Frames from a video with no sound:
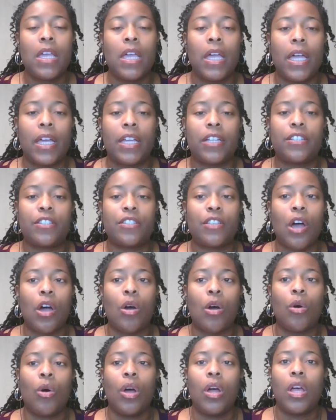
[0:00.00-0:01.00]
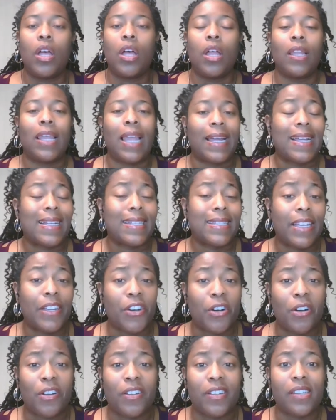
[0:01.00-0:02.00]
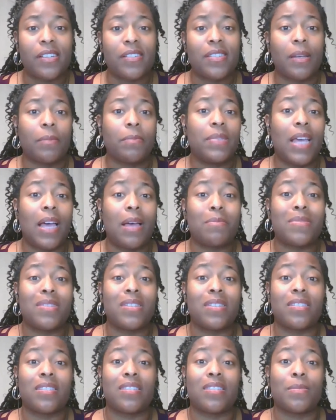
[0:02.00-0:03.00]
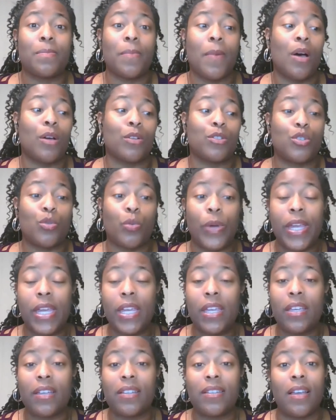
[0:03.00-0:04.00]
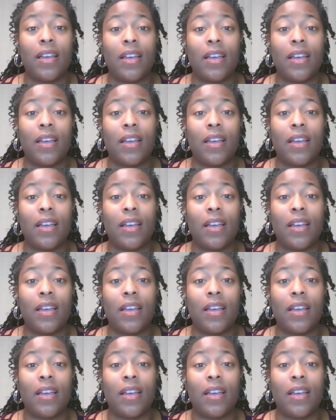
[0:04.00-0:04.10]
And so, like I said earlier, sometimes it's a small tweak,